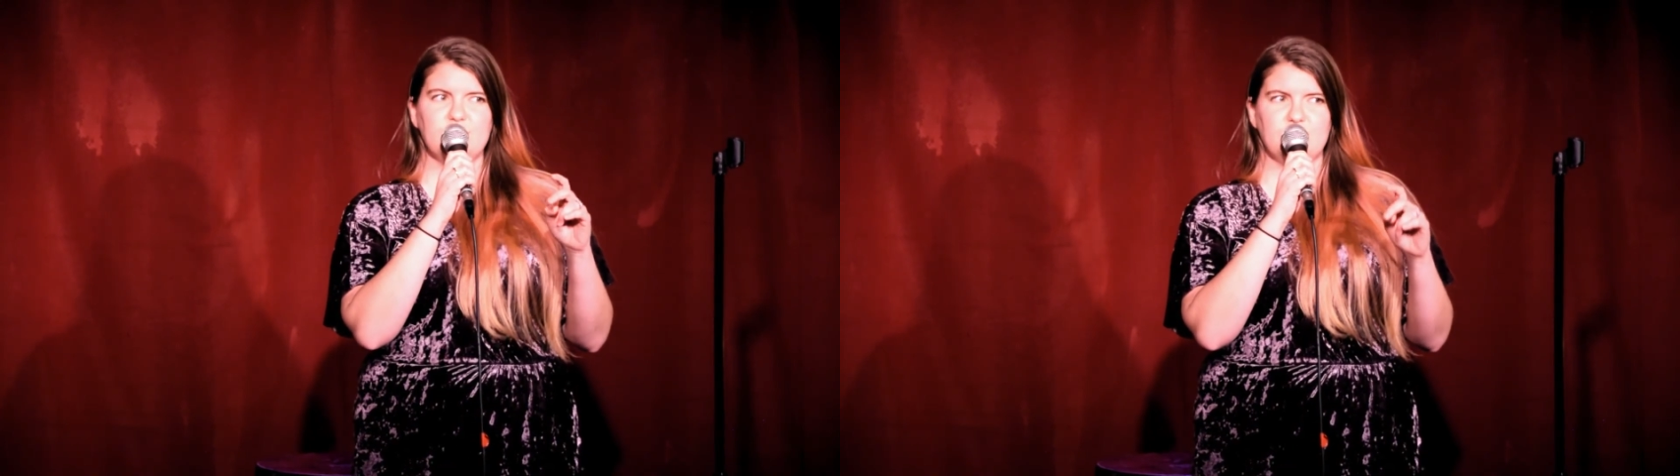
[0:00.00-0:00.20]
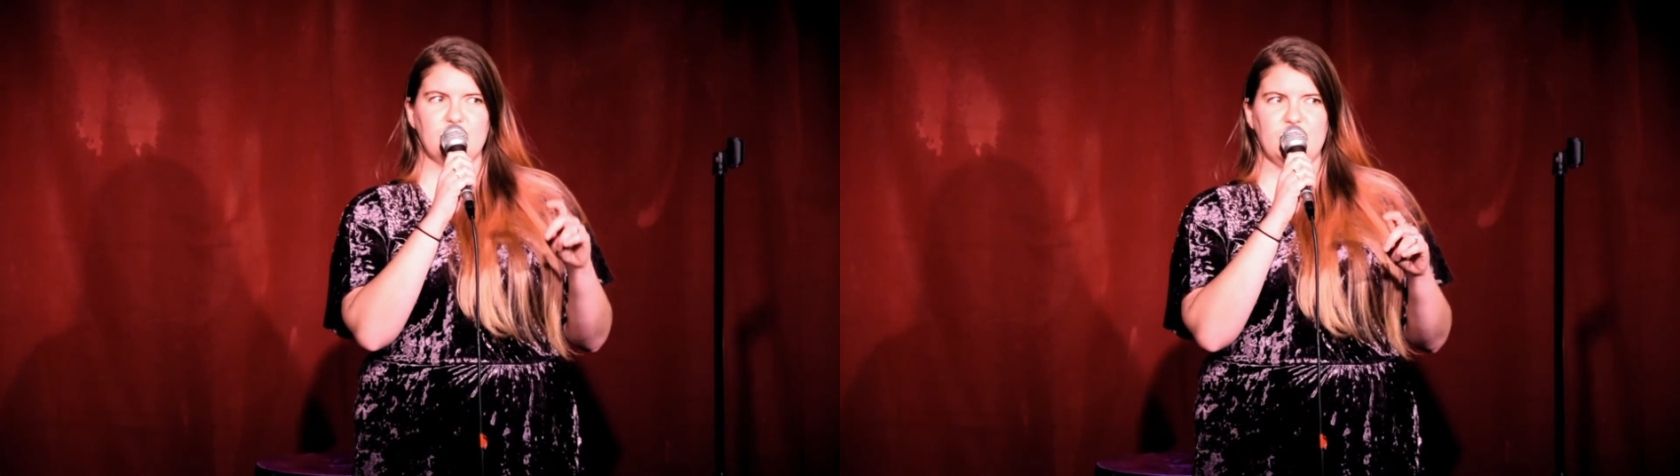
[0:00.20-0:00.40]

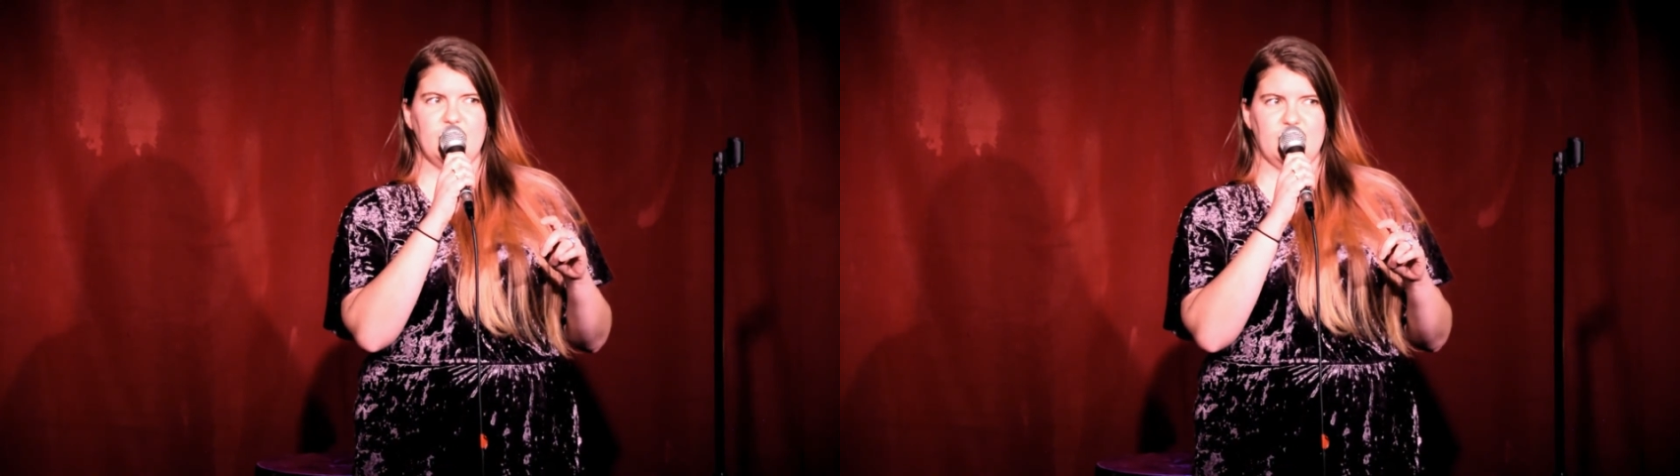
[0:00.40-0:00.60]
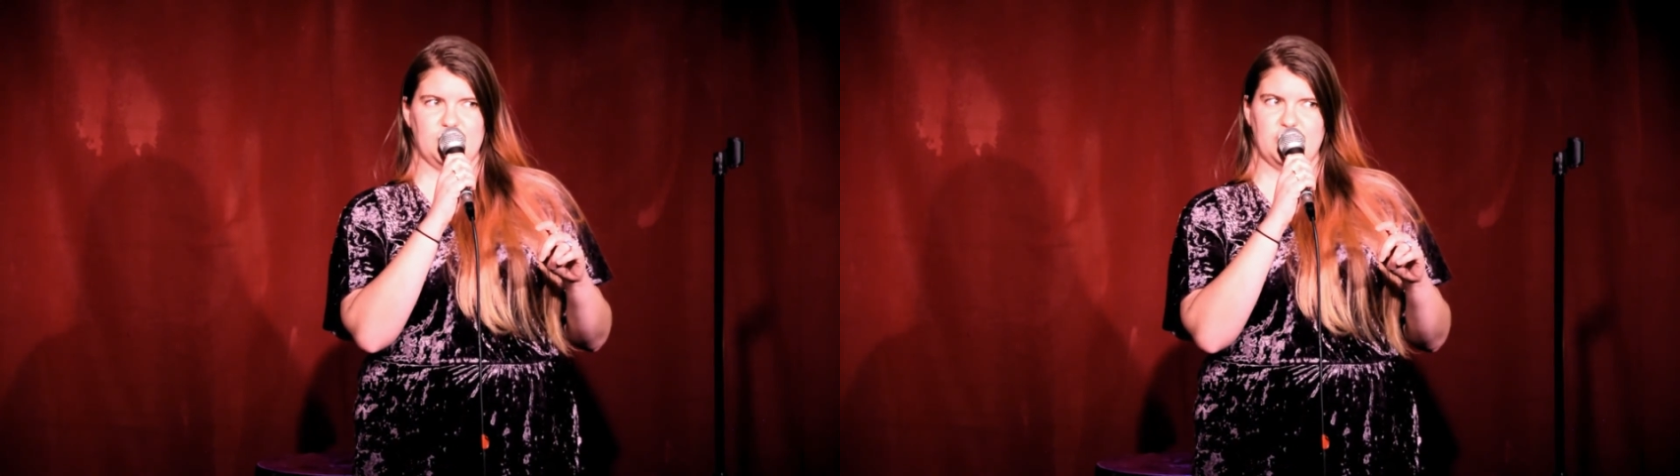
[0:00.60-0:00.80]

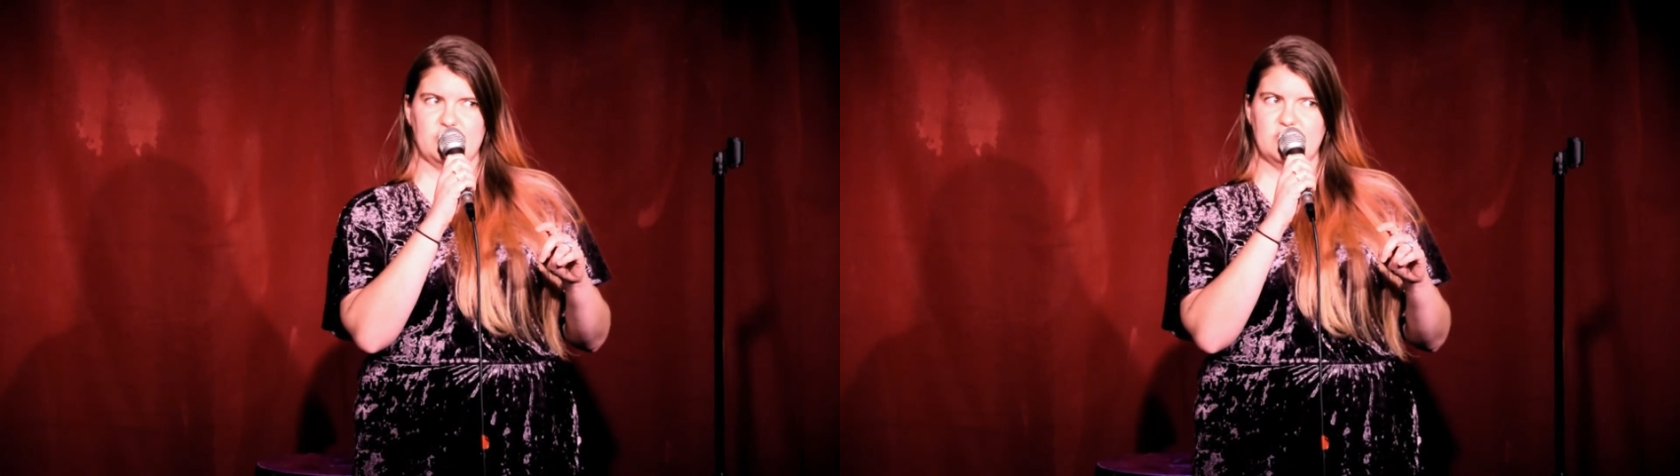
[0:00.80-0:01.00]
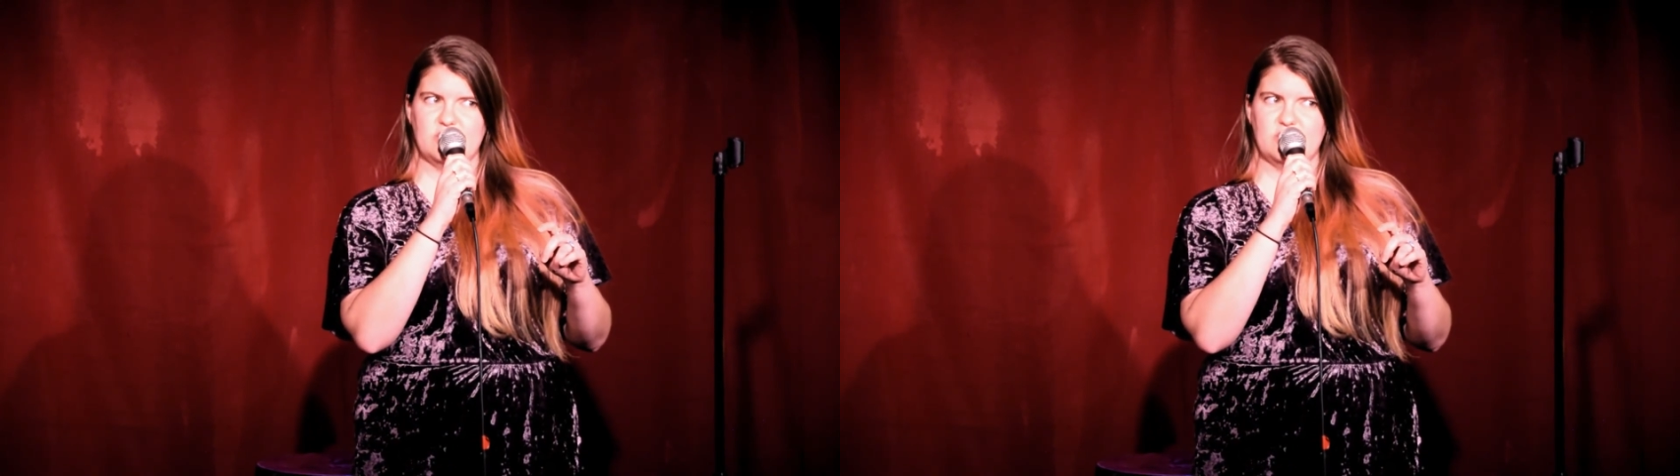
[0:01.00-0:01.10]
Julie Andrews,